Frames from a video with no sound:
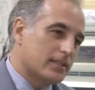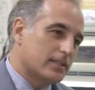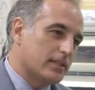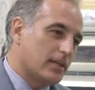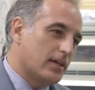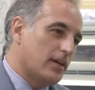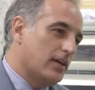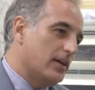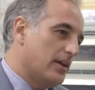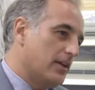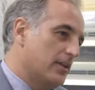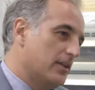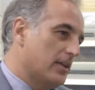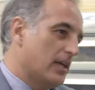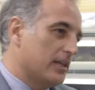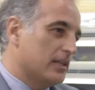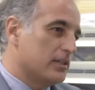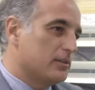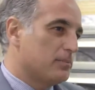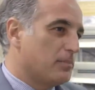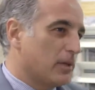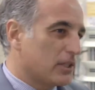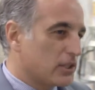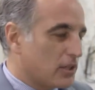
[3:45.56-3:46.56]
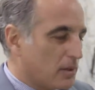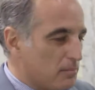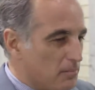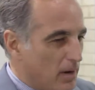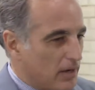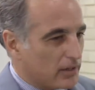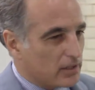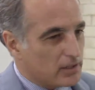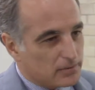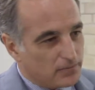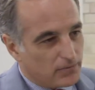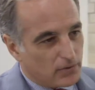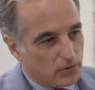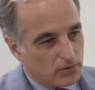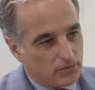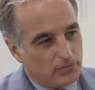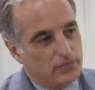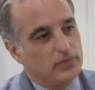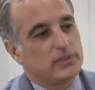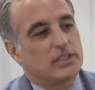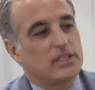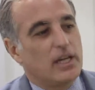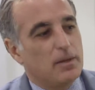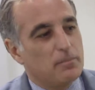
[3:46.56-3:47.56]
in a special market, for
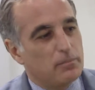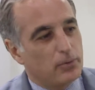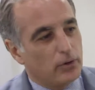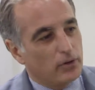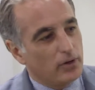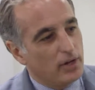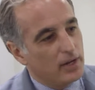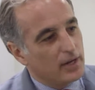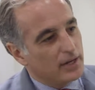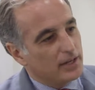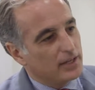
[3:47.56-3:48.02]
example,